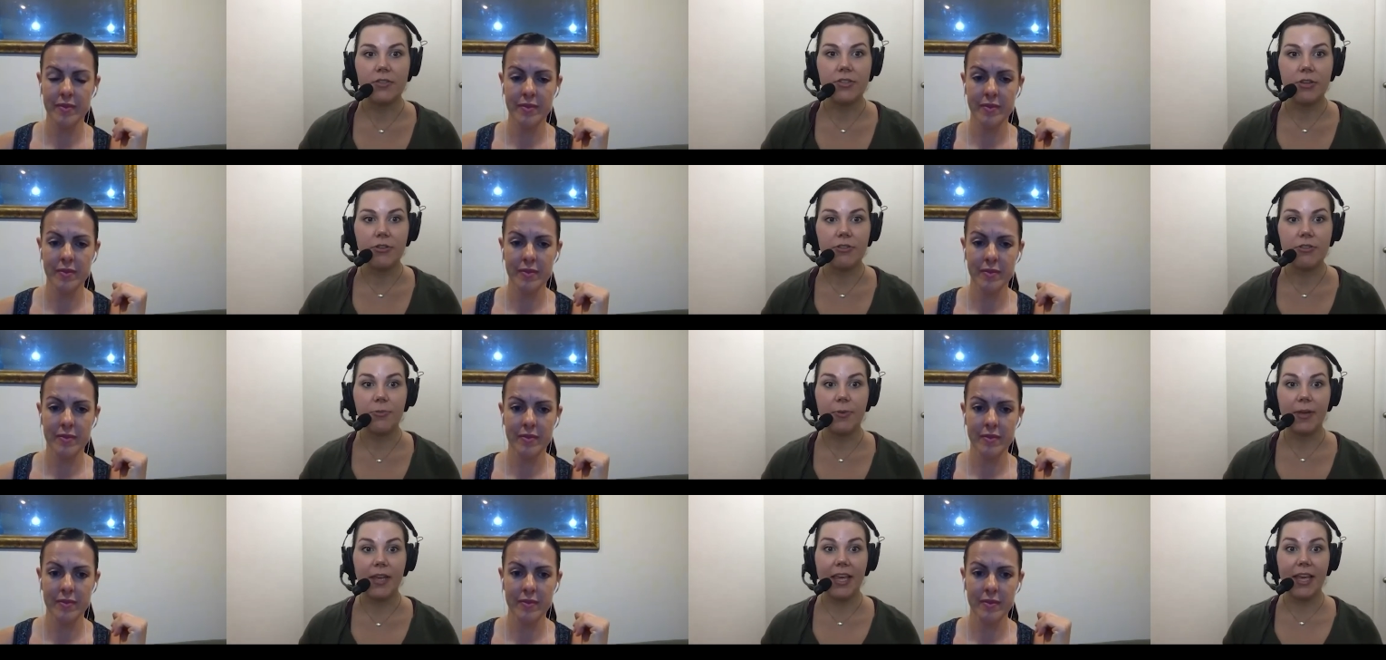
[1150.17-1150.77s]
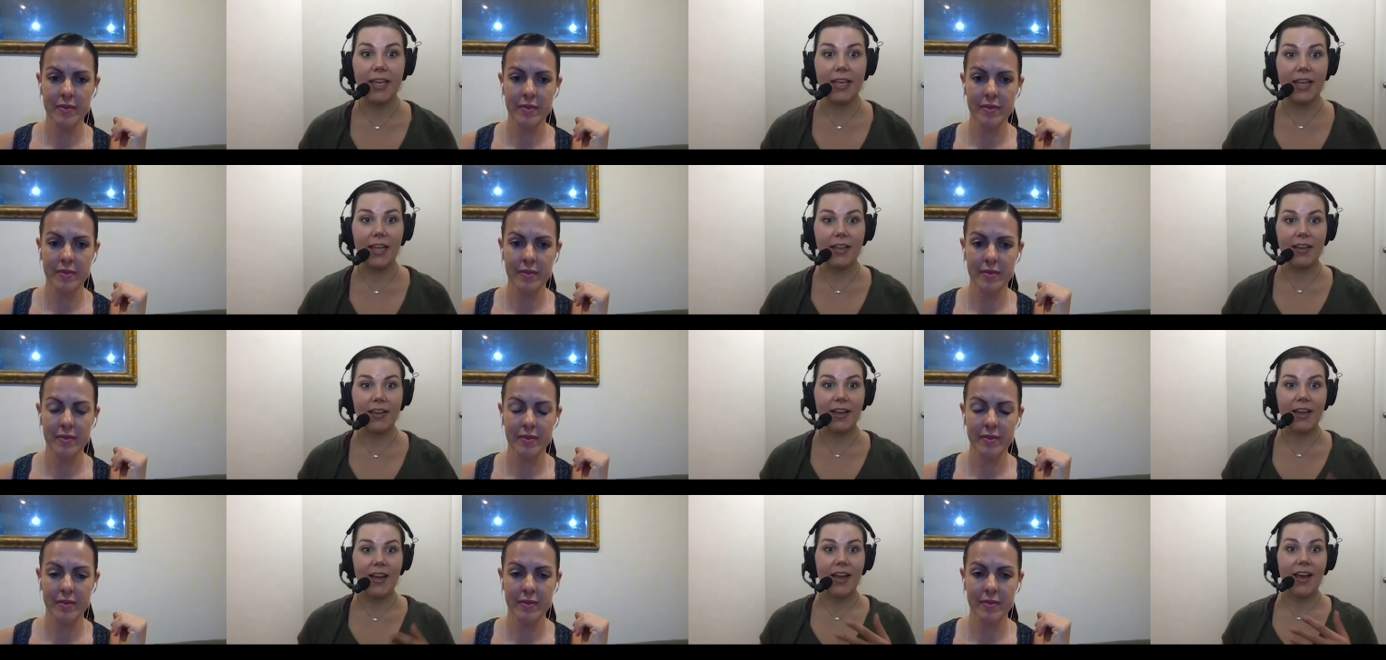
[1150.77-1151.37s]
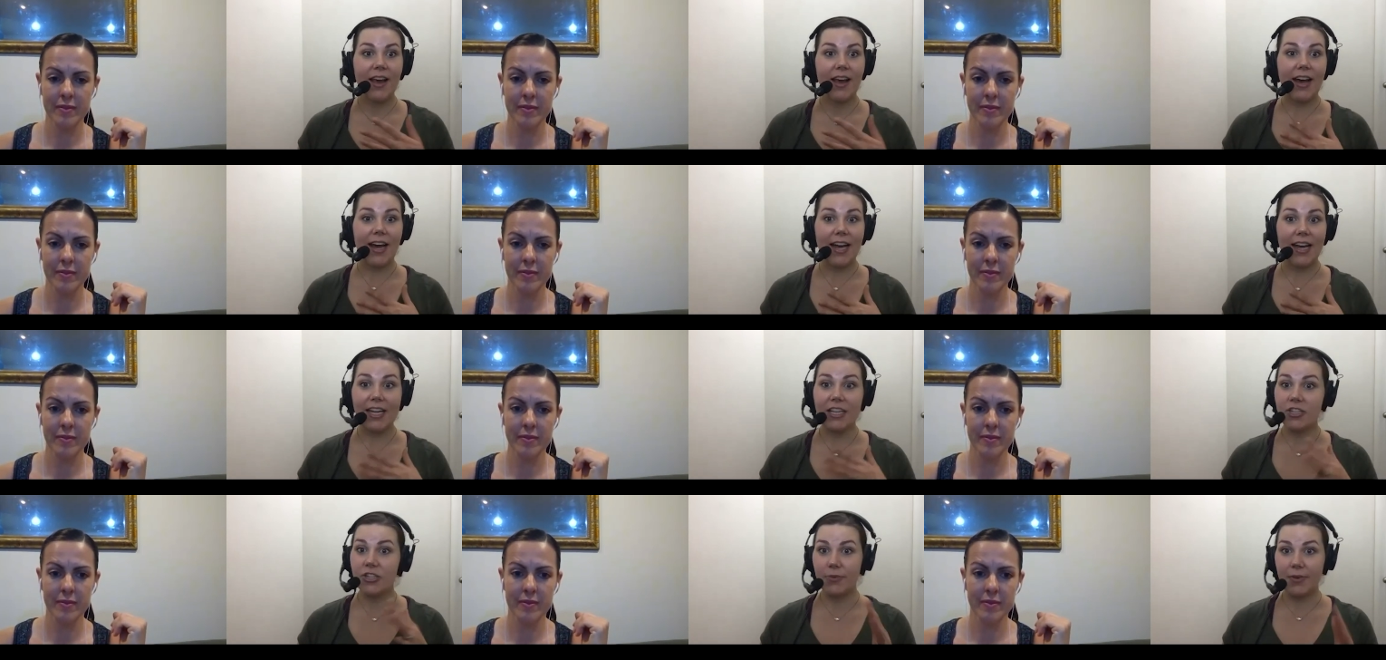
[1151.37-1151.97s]
Speaker 1: So in the beginning,
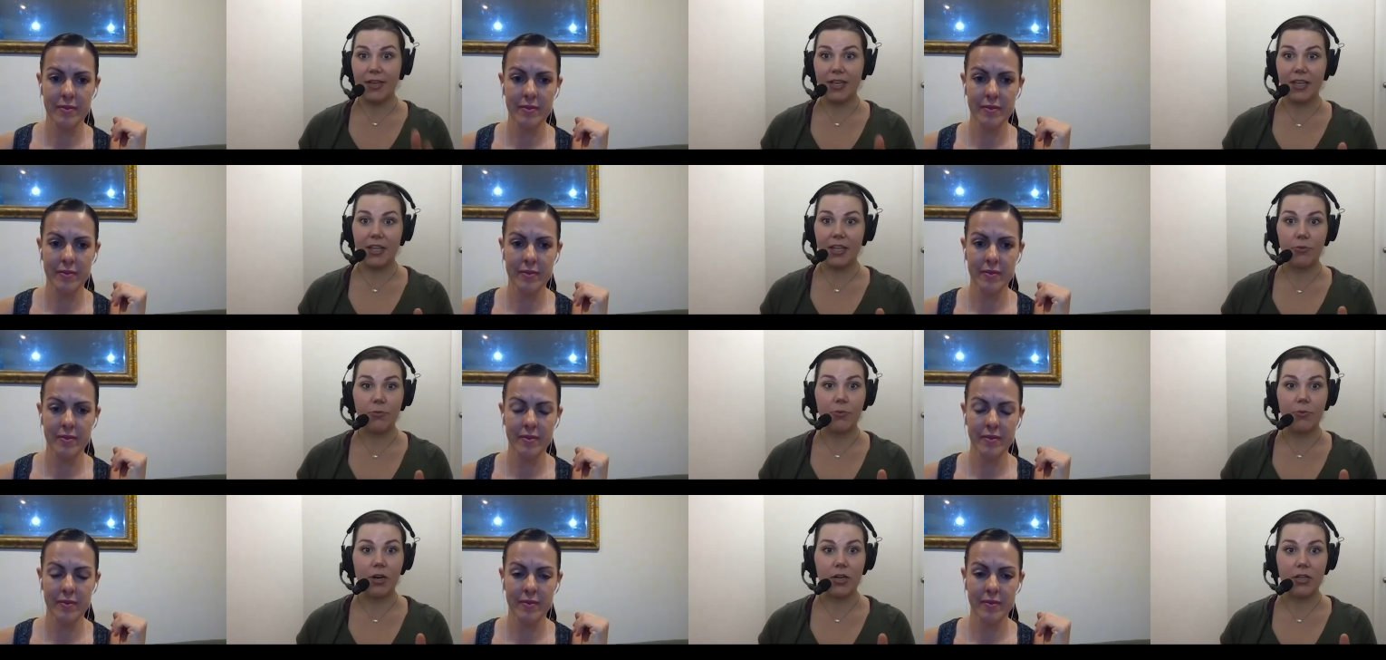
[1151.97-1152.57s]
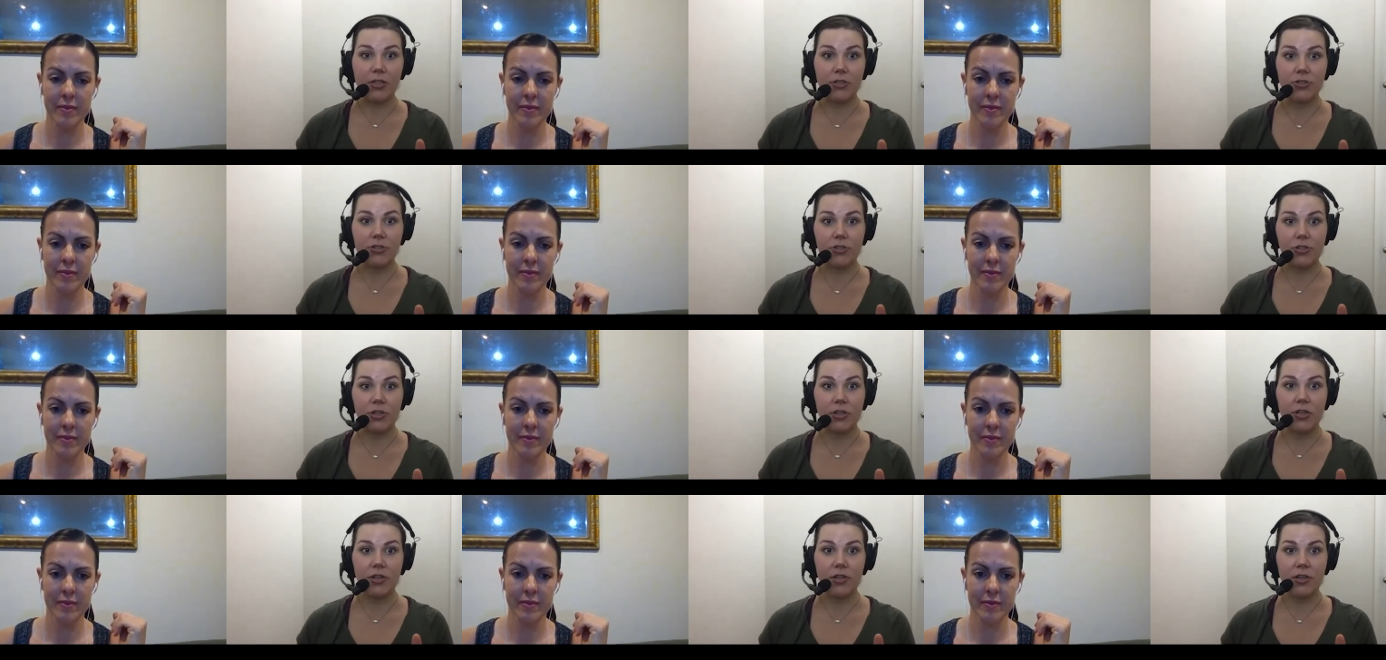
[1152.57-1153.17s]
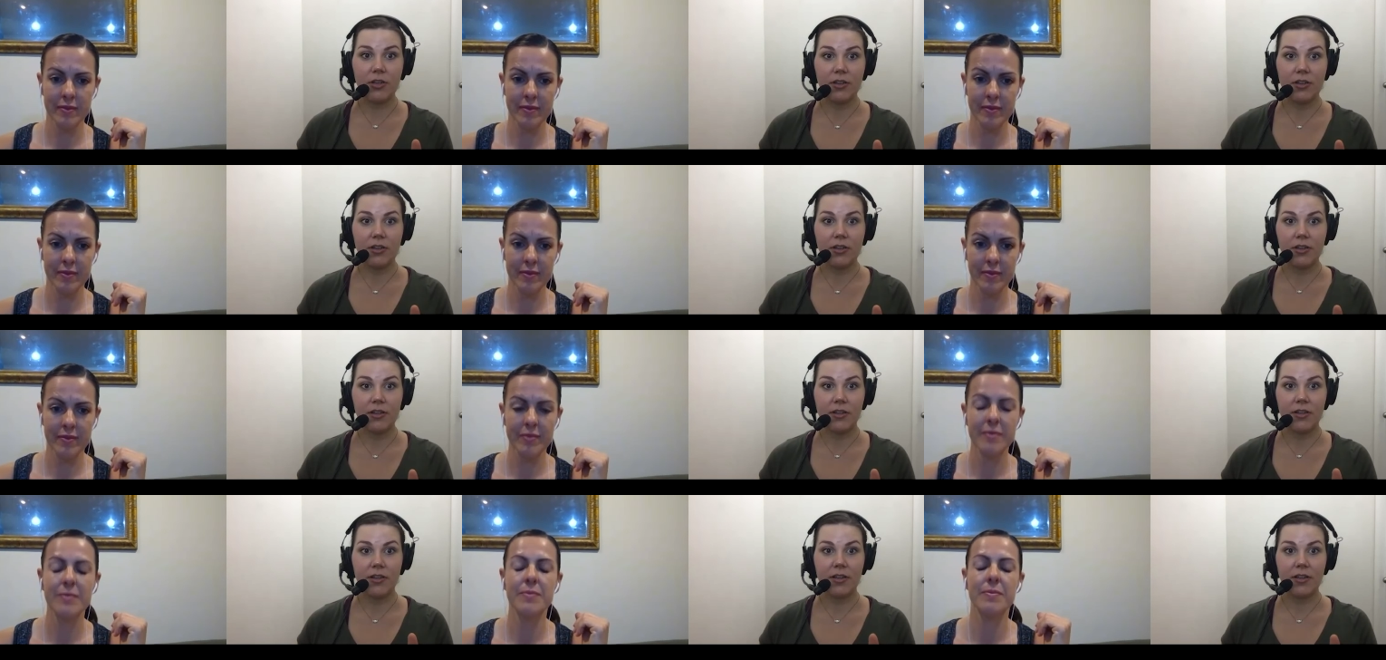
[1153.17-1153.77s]
I do it, you watch,
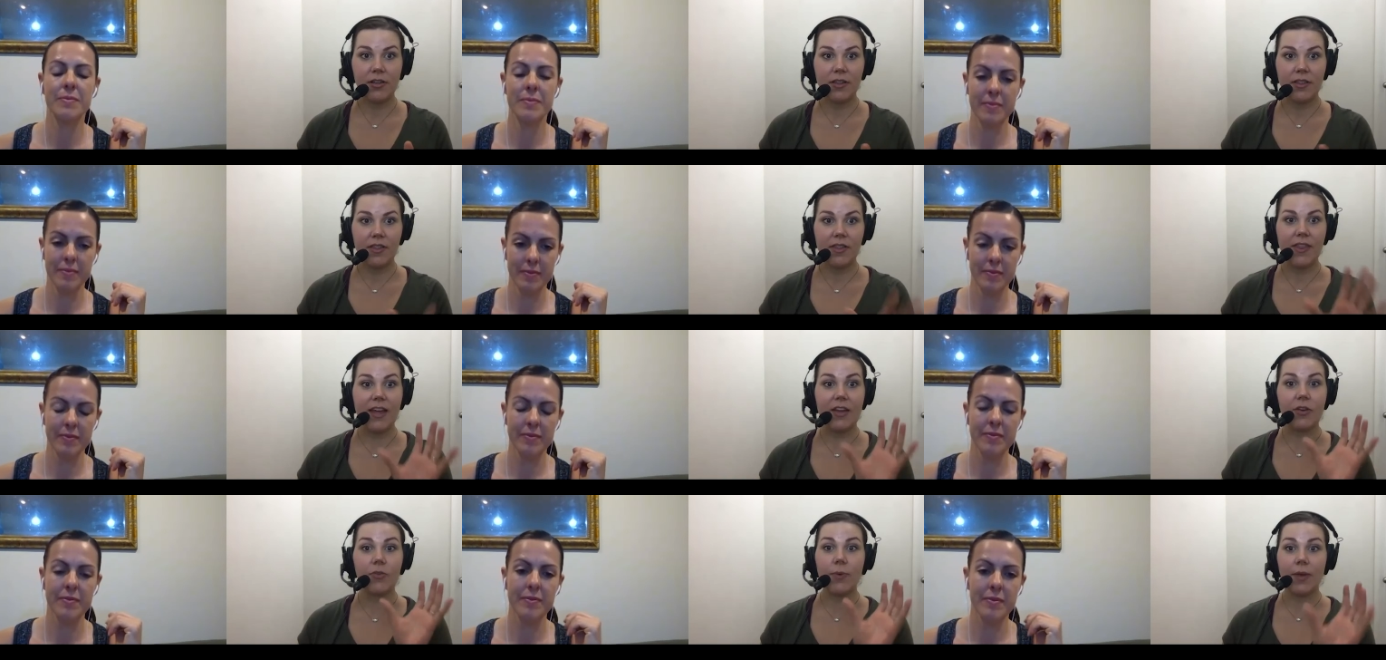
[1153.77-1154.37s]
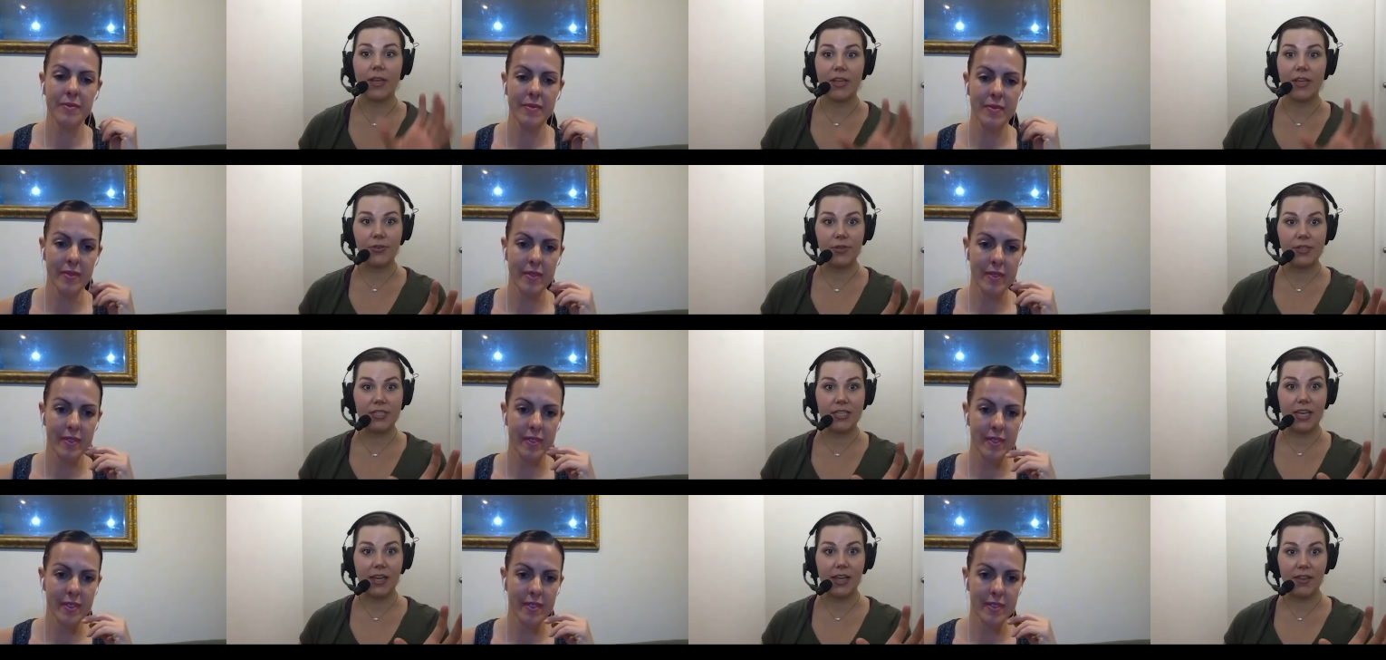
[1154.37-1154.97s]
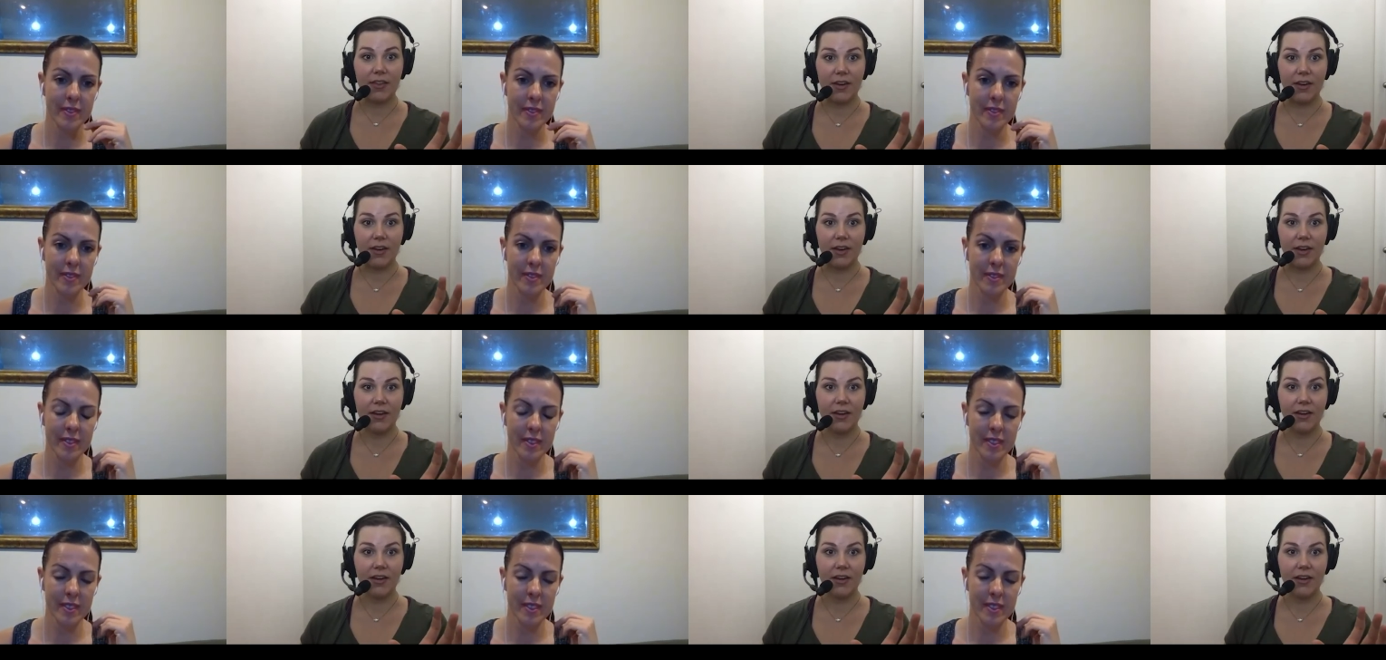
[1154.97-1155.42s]
mm-hmm. then we do it together,